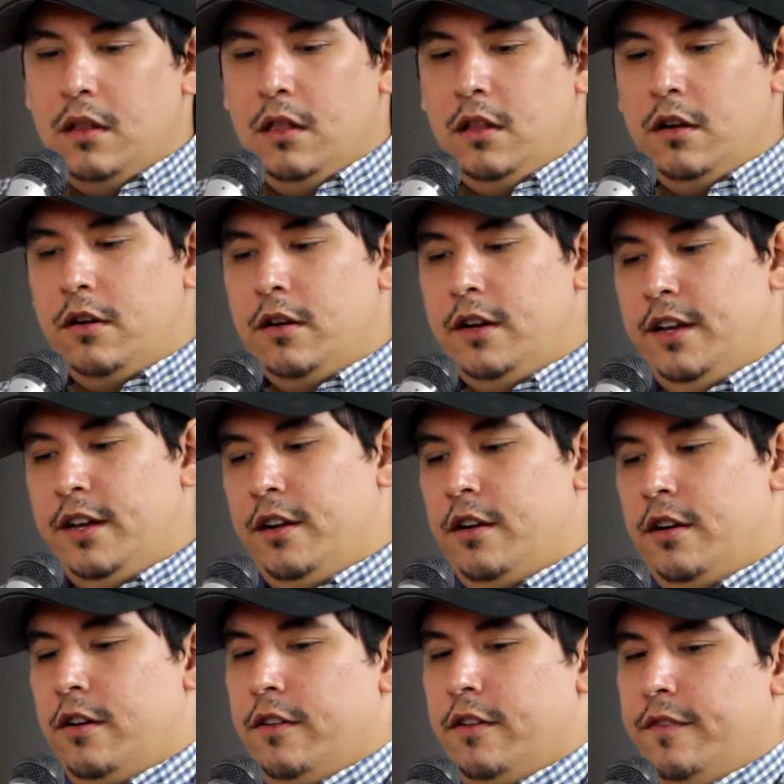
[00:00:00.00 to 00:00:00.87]
Learning
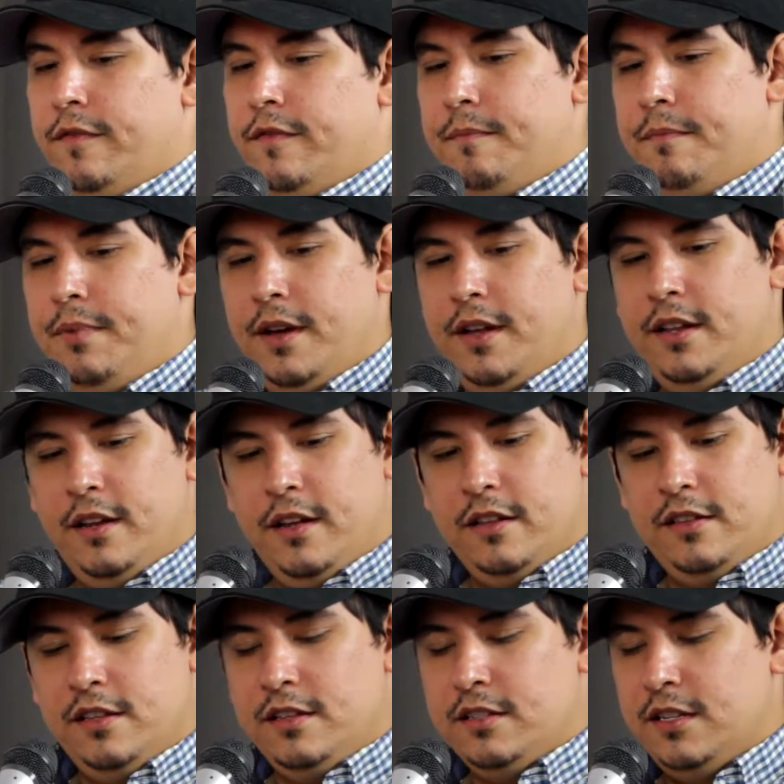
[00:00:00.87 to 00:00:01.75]
curve, but
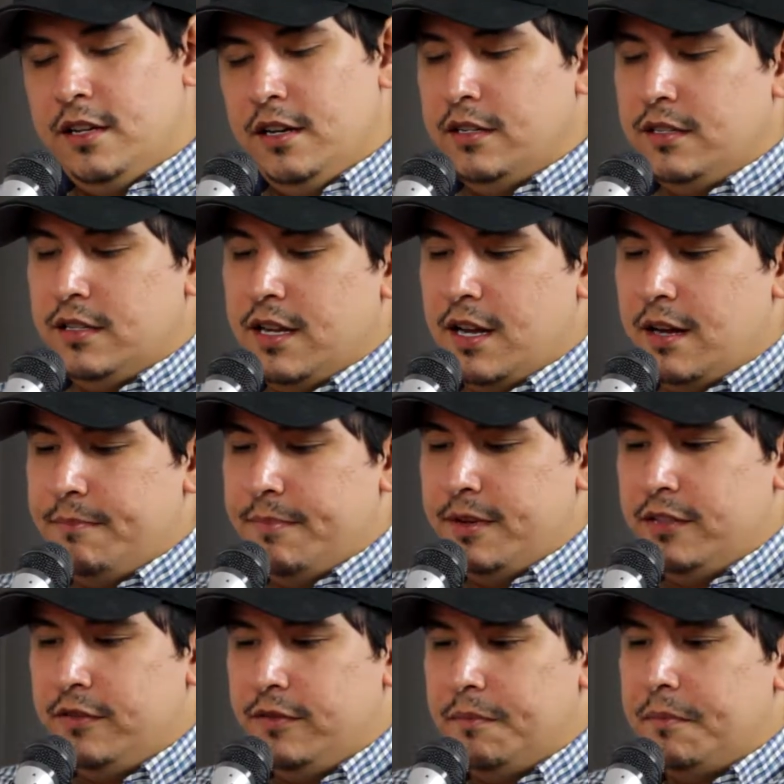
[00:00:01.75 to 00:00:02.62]
nothing's going to stop
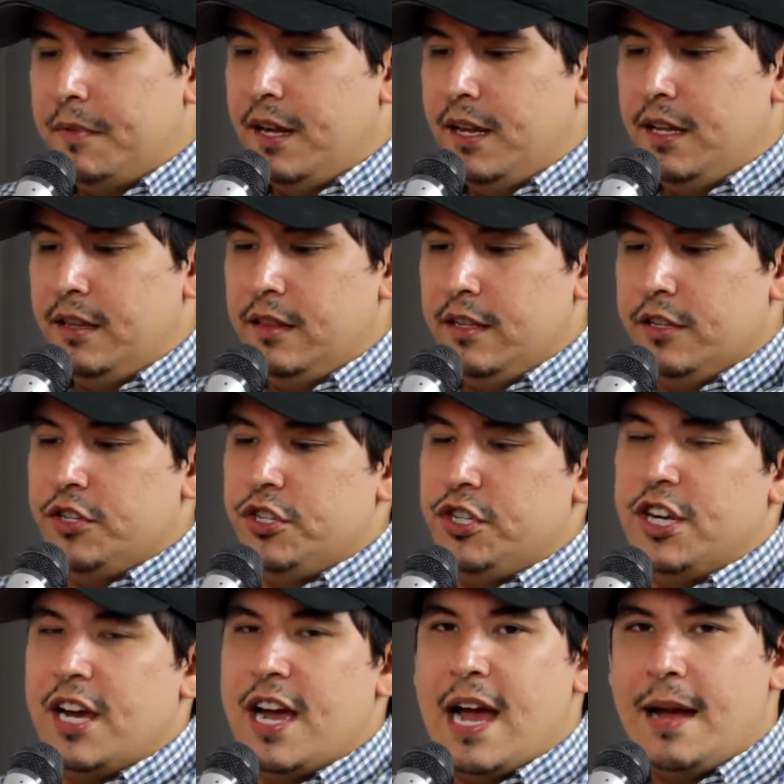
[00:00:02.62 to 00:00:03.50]
us from getting the
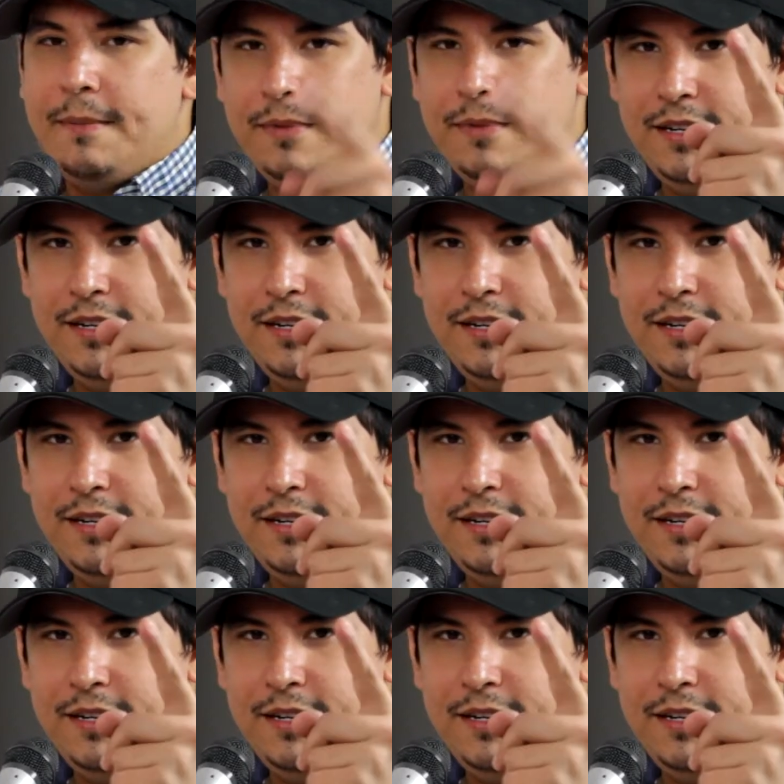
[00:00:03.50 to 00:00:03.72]
job